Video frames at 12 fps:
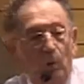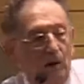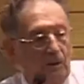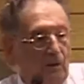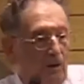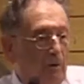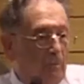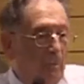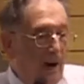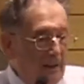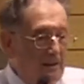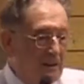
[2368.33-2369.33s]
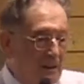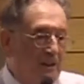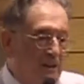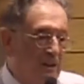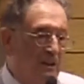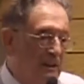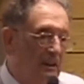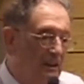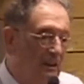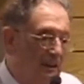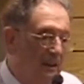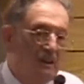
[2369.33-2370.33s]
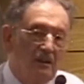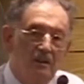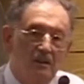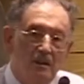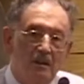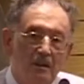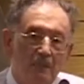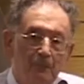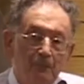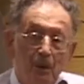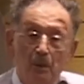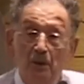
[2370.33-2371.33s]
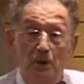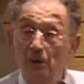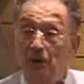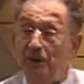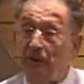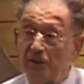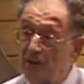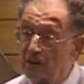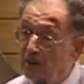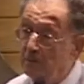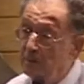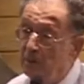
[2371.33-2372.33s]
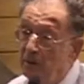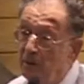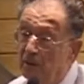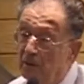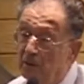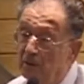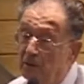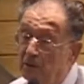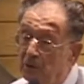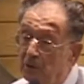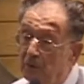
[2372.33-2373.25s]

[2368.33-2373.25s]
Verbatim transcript: what combines these three things with all the differences between them, of course.